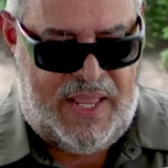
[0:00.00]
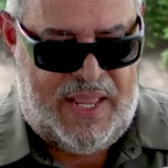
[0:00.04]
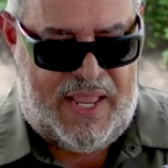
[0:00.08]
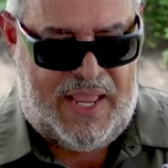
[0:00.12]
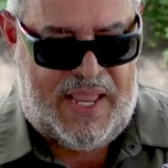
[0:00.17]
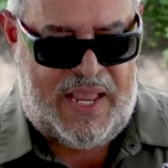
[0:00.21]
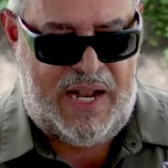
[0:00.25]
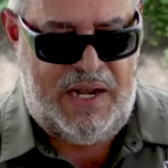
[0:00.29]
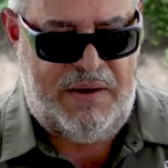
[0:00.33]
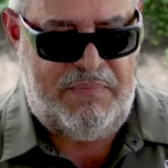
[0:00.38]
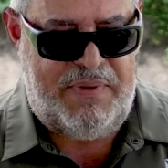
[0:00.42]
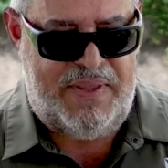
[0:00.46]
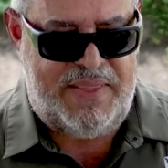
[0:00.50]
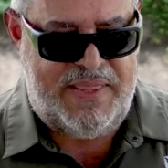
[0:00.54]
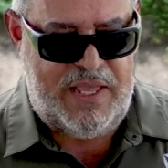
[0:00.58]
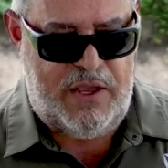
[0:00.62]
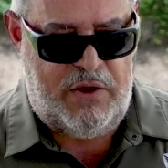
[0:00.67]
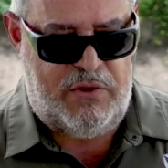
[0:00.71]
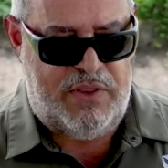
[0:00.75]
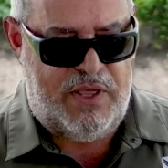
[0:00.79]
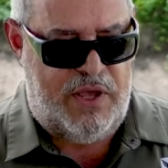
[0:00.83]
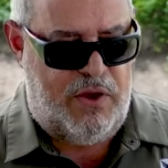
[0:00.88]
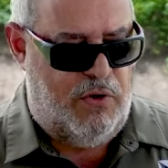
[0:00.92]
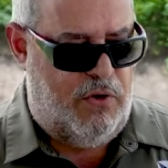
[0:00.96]
today's
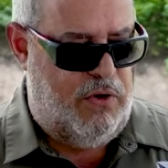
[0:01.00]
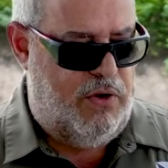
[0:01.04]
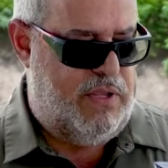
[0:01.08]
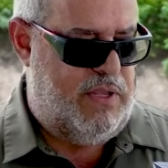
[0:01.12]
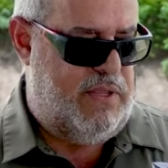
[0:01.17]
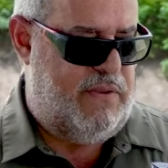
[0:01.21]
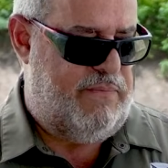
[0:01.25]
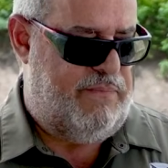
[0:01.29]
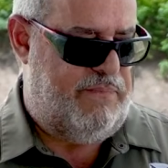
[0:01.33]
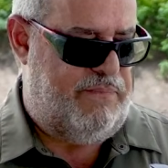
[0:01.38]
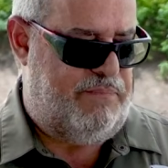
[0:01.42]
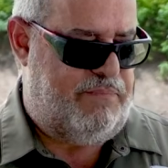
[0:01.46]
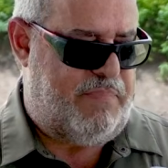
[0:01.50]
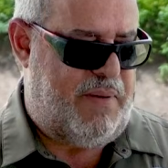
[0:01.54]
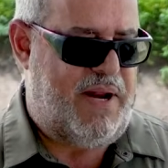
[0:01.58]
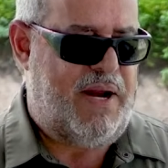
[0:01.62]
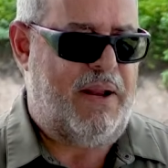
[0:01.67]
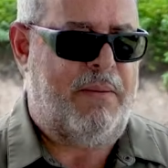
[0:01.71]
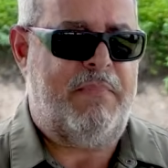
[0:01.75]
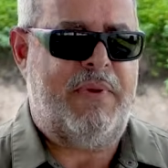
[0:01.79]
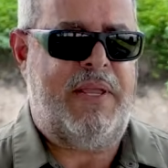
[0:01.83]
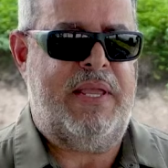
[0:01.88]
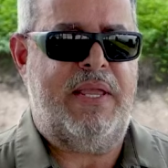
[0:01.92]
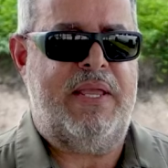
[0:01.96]
video for
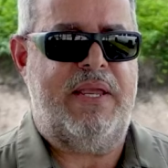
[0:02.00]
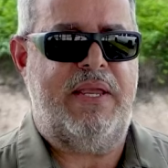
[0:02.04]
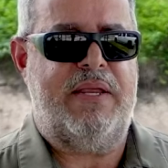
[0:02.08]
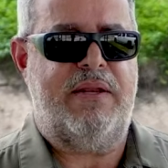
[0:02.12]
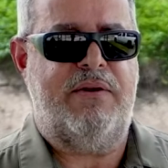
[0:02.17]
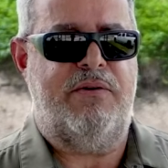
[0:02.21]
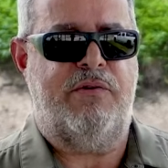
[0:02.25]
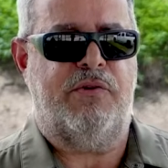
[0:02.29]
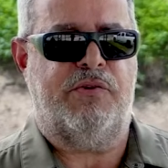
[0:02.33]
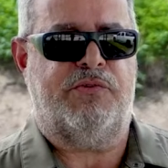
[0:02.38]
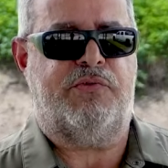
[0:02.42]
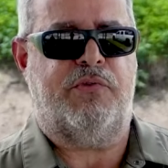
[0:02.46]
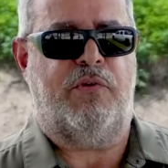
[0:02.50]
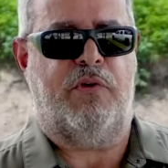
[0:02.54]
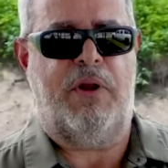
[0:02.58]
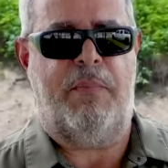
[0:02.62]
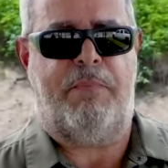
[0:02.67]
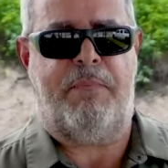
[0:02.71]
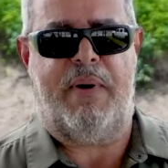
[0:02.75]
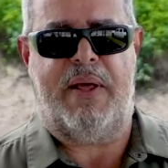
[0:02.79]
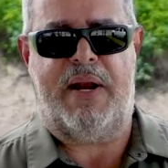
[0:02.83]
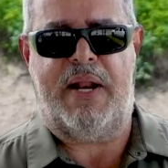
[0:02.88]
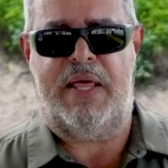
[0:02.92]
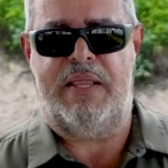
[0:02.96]
me is not
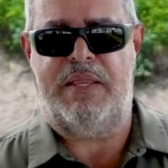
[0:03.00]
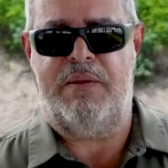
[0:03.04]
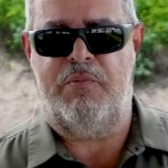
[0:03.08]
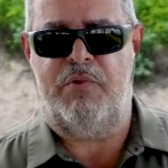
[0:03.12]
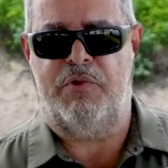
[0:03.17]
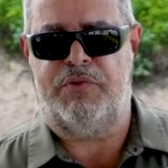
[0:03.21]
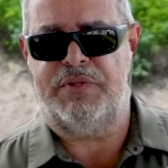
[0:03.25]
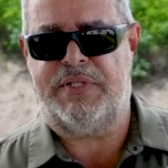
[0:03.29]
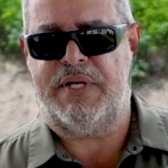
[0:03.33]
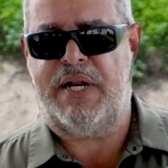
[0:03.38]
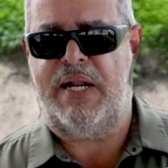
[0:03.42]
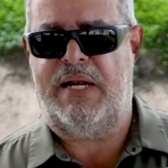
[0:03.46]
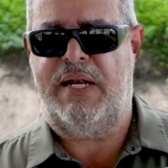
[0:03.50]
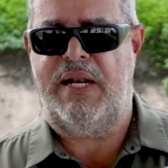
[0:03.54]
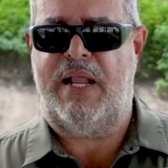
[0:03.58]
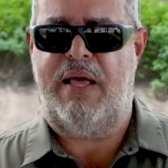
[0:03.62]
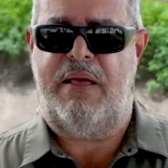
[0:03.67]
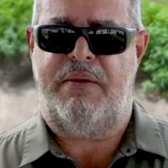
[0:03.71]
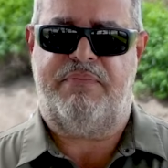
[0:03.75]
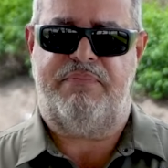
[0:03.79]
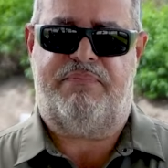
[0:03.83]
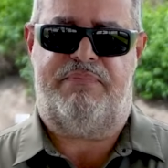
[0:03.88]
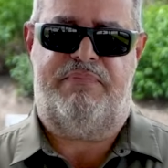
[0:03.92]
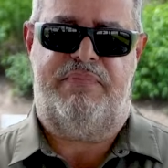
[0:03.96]
only to
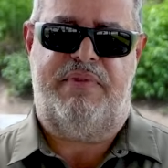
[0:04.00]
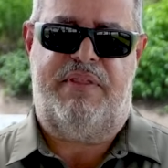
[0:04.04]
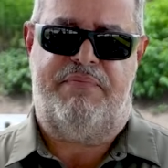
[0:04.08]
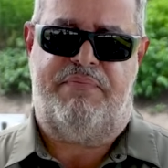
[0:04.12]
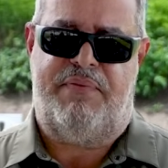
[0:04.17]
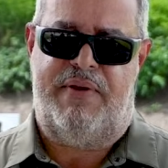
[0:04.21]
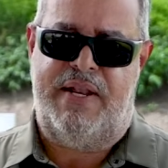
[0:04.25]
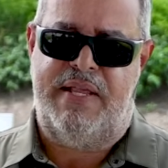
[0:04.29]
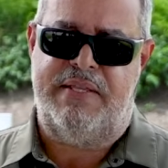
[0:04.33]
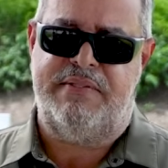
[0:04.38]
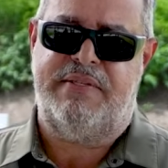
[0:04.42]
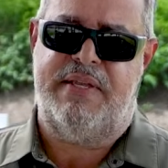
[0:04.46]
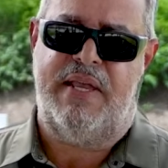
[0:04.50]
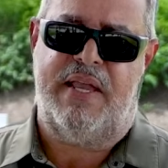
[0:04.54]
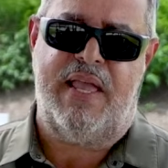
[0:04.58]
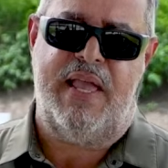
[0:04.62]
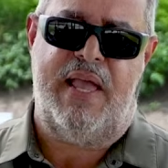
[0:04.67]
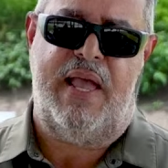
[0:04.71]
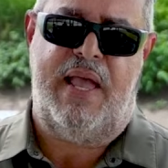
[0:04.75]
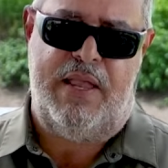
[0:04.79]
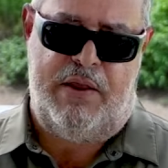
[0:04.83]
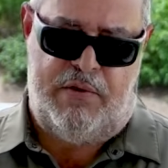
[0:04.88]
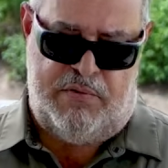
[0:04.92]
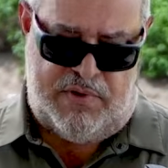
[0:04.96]
show the differences
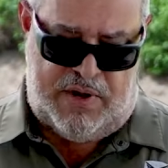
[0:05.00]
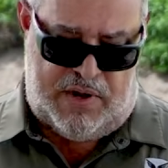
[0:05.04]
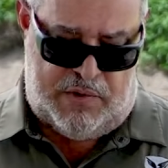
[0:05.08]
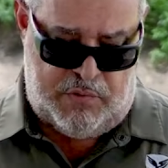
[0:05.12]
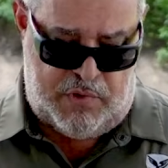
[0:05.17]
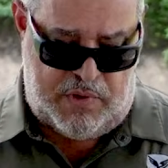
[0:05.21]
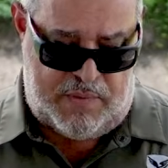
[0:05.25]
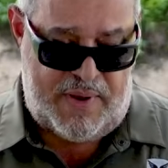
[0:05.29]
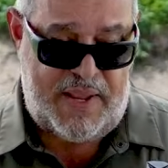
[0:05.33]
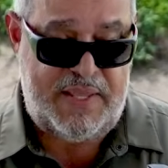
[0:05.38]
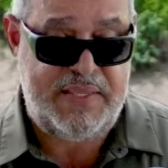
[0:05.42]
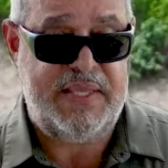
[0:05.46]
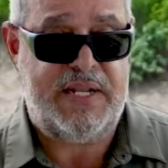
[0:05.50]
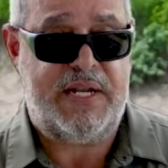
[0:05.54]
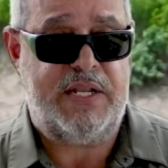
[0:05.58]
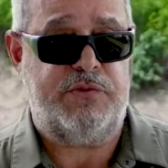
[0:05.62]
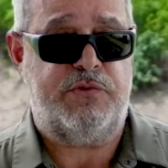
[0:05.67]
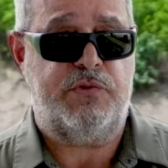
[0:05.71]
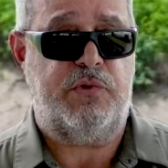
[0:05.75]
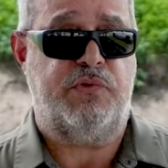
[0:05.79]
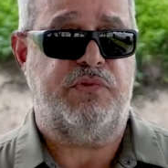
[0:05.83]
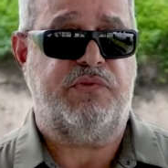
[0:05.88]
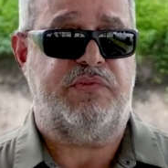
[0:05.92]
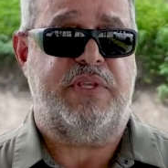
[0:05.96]
with the new
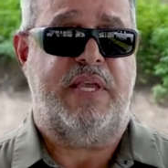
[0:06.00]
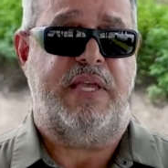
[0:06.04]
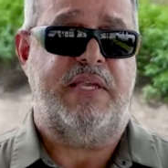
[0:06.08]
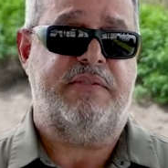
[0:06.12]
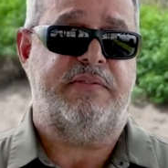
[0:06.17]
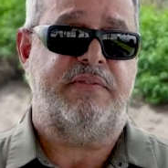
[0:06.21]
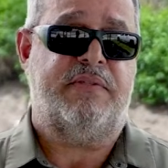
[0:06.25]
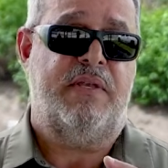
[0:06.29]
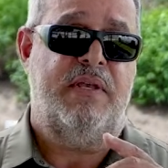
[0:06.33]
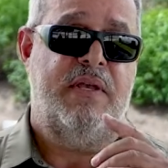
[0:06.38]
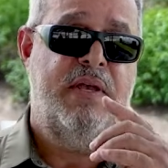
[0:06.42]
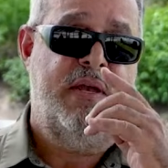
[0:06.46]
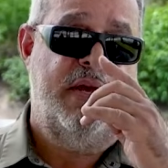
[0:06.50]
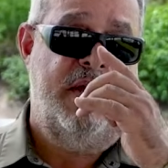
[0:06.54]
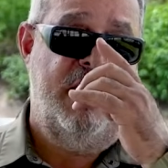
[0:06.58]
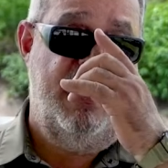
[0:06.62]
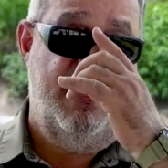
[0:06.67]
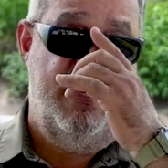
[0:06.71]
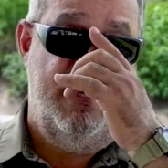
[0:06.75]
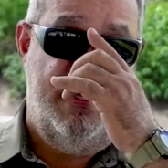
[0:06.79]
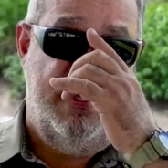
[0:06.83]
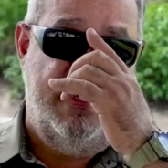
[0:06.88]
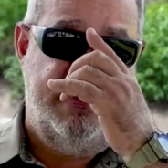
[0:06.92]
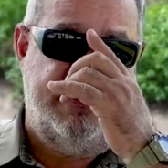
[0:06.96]
generation 6,
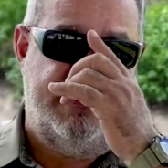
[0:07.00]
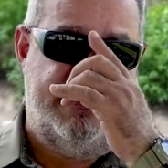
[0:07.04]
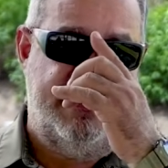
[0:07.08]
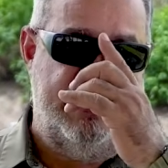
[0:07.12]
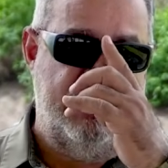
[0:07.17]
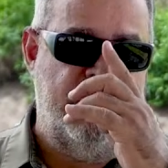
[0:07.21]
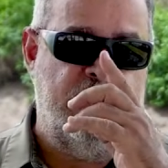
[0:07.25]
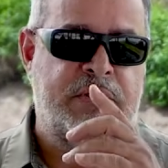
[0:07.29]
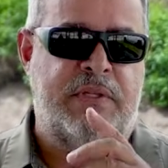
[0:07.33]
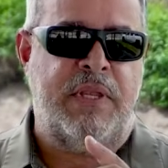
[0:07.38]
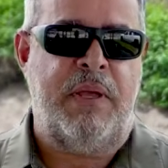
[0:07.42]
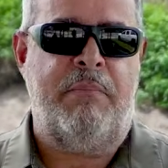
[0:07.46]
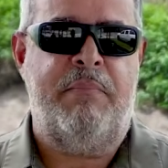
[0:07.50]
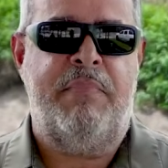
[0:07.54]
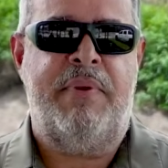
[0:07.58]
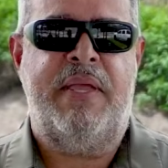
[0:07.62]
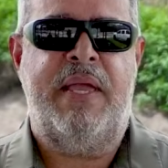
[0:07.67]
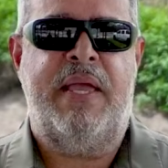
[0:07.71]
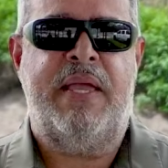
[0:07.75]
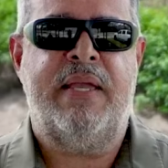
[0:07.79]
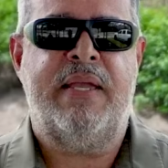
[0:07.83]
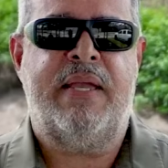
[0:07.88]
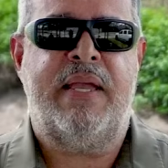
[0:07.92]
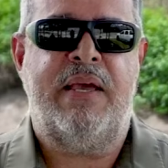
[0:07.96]
but I
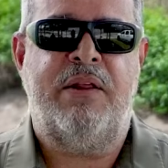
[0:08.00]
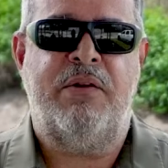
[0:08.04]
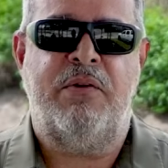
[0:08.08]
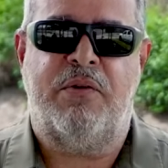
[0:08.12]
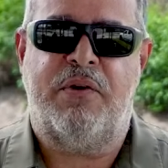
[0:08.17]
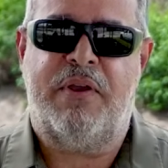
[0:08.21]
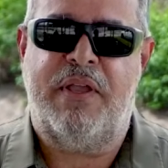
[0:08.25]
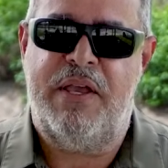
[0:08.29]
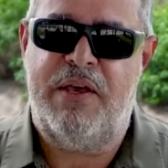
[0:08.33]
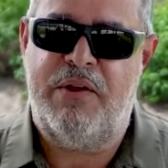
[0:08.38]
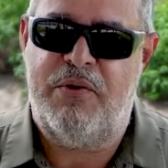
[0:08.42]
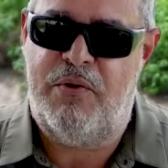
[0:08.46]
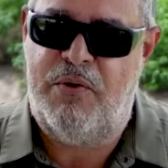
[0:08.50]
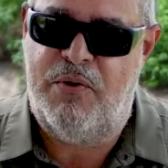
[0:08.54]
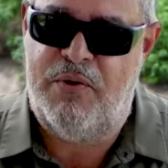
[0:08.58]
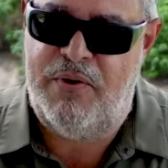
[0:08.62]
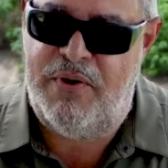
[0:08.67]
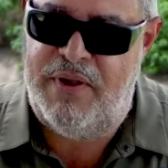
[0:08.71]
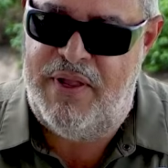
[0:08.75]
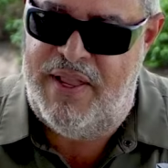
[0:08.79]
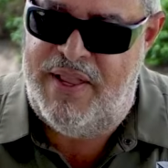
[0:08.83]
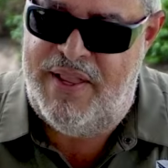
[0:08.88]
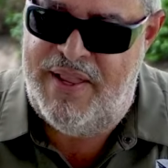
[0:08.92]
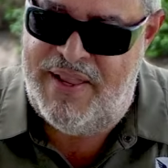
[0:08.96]
also want
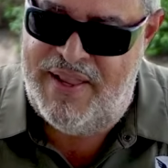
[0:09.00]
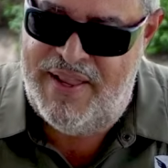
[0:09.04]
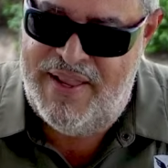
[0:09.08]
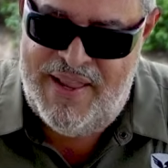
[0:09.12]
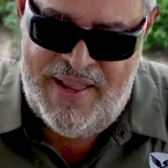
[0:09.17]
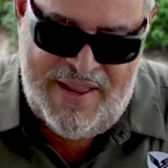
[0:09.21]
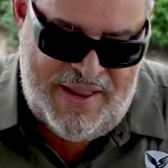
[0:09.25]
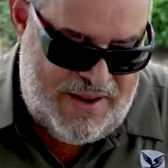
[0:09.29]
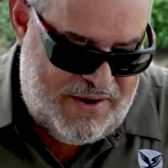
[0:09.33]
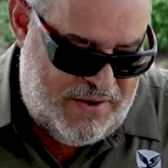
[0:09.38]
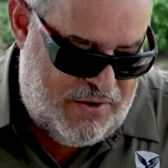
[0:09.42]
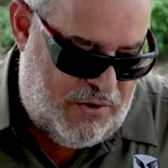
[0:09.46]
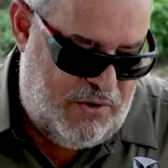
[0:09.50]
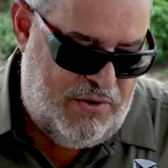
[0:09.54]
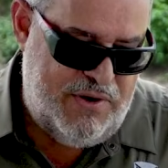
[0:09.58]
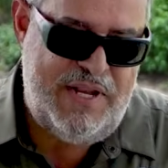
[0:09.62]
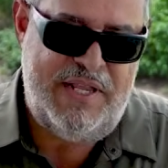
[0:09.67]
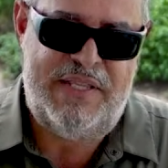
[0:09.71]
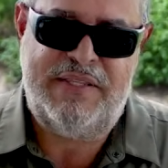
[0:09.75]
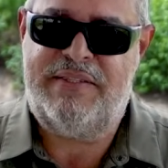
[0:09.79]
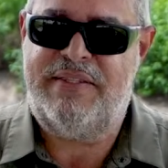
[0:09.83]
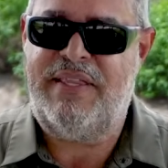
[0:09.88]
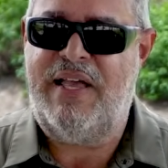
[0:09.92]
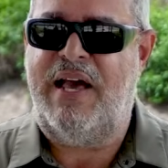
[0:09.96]
to
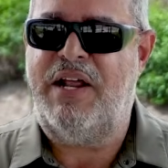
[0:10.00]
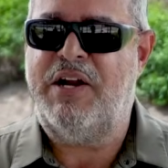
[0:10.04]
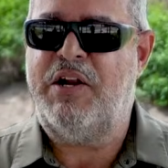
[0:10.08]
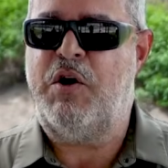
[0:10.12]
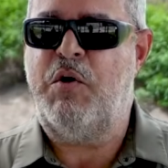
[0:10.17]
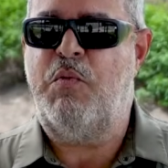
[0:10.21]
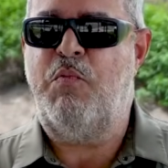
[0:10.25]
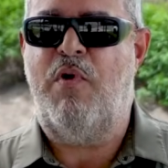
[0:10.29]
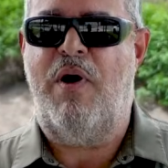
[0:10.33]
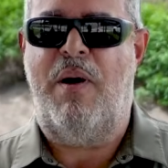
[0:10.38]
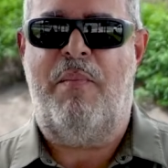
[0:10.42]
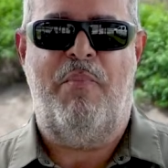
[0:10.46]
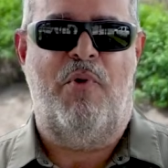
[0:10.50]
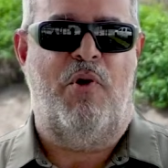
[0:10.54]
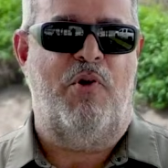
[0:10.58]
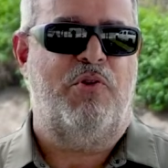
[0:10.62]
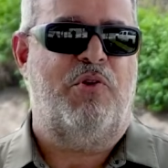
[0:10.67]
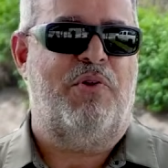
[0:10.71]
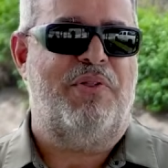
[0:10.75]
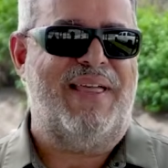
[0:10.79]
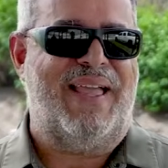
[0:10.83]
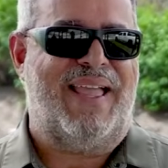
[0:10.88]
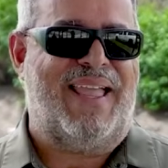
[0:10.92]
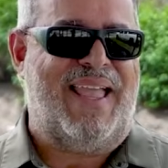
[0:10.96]
frame it as a
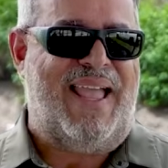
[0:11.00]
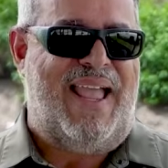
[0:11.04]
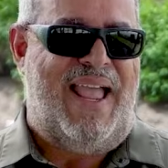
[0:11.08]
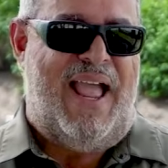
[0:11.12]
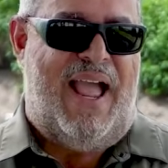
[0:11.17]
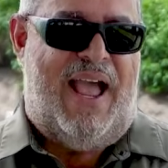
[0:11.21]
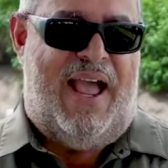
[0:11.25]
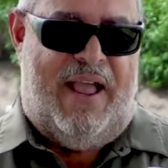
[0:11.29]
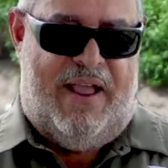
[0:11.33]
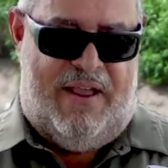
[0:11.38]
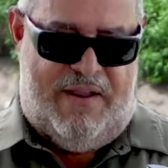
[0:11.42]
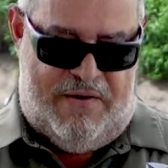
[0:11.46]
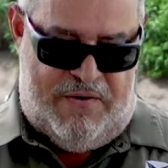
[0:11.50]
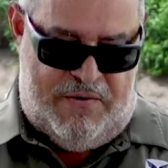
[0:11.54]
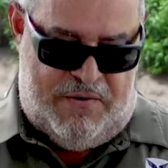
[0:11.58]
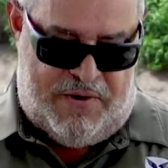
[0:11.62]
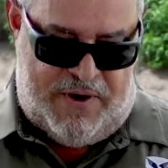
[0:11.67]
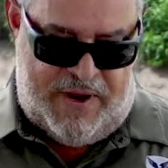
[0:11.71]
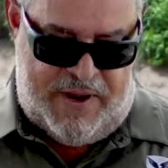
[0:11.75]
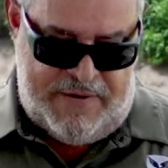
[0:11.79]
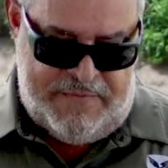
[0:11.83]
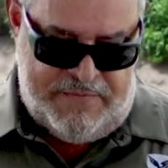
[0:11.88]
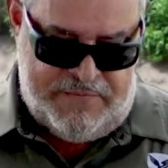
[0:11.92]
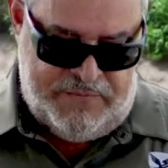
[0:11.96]
complaint,
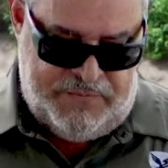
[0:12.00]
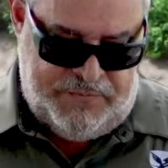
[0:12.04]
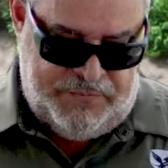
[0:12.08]
okay?